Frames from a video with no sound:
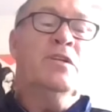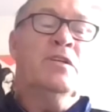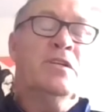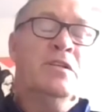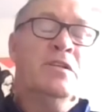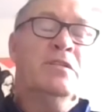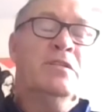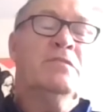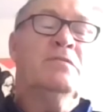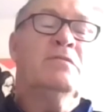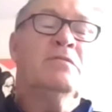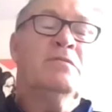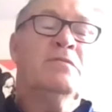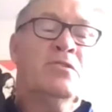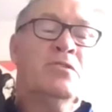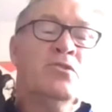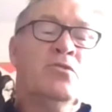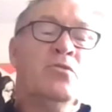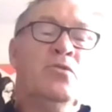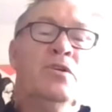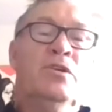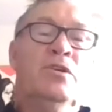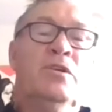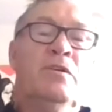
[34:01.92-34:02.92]
can
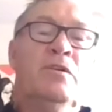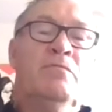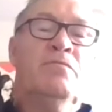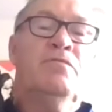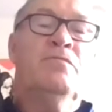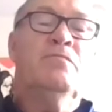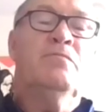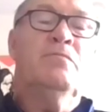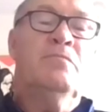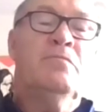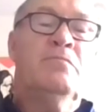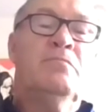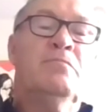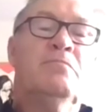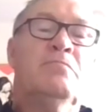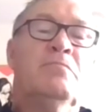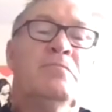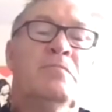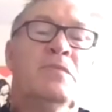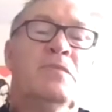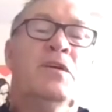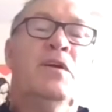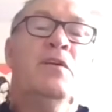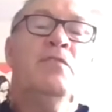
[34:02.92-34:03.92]
sort of
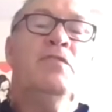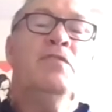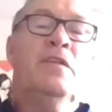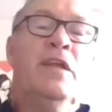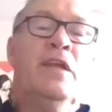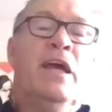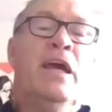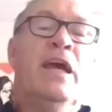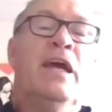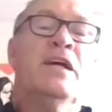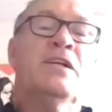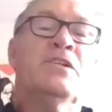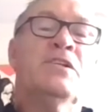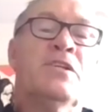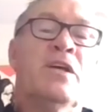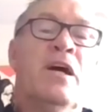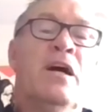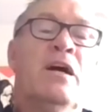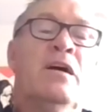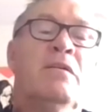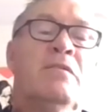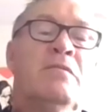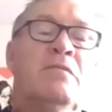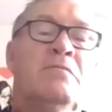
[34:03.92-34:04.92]
give you the
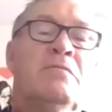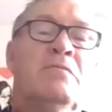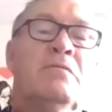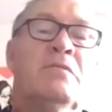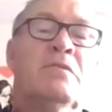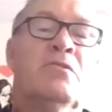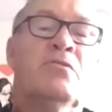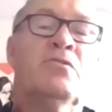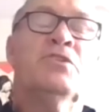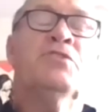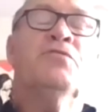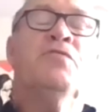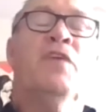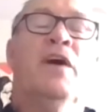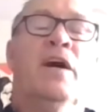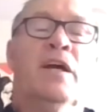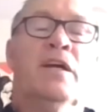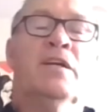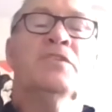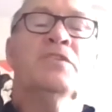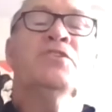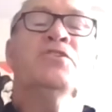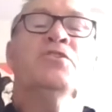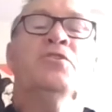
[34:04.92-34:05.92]
answer. Chris
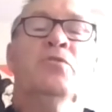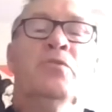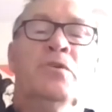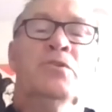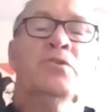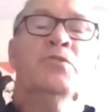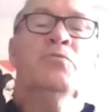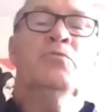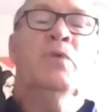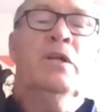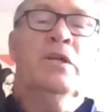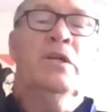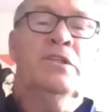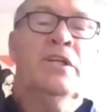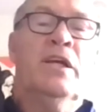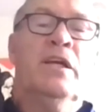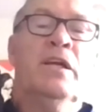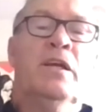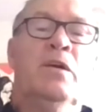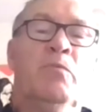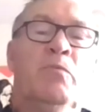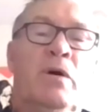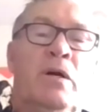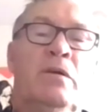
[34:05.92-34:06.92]
Fagan's doing as well as
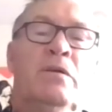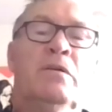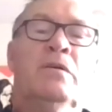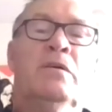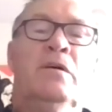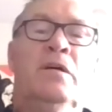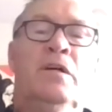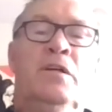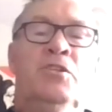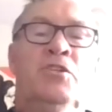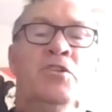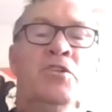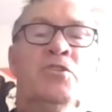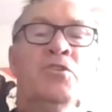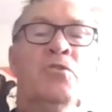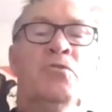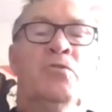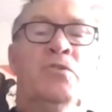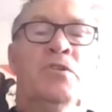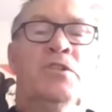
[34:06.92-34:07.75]
anyone. He's as good